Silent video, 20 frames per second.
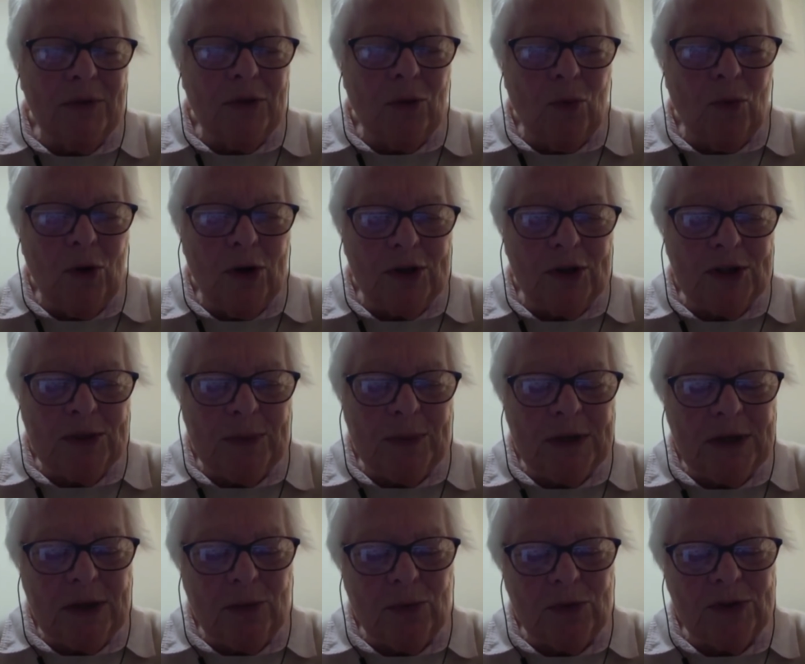remember the words,
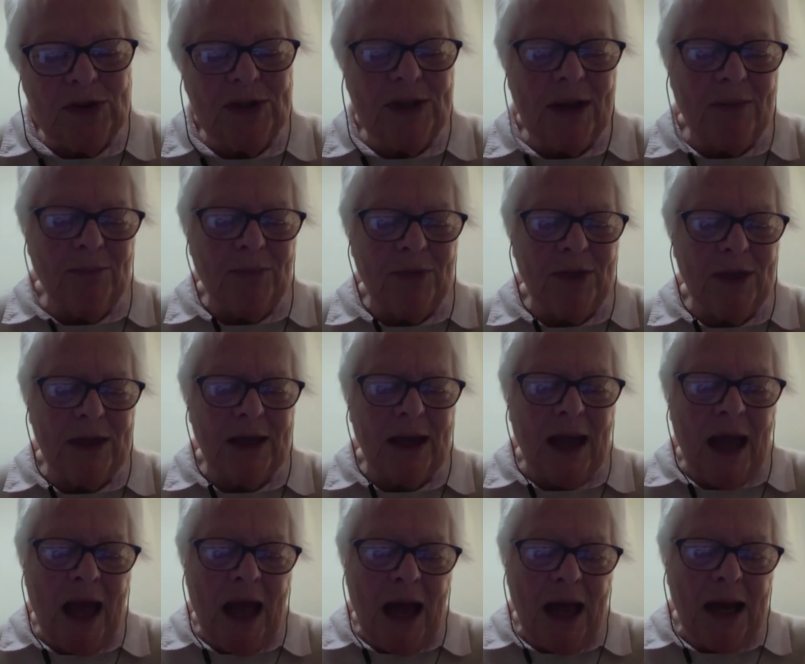but it was
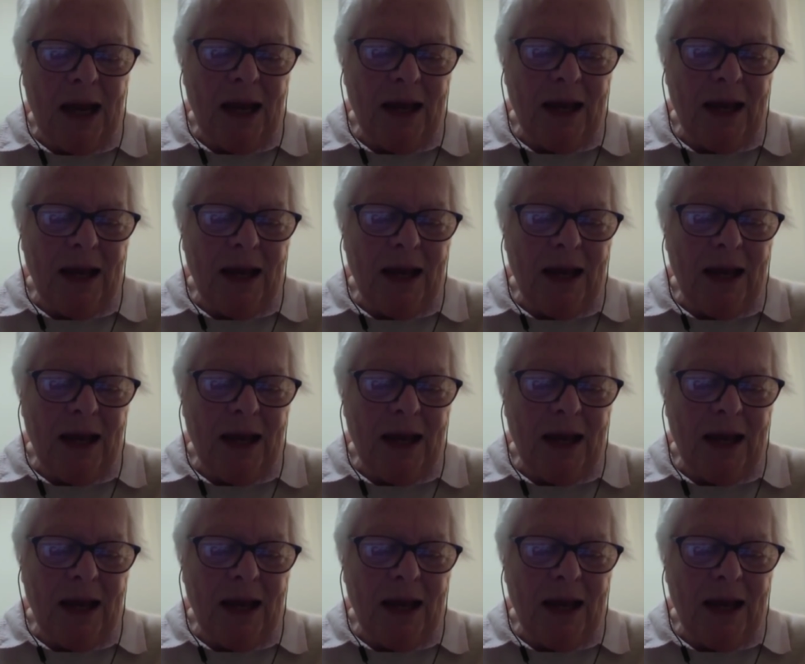something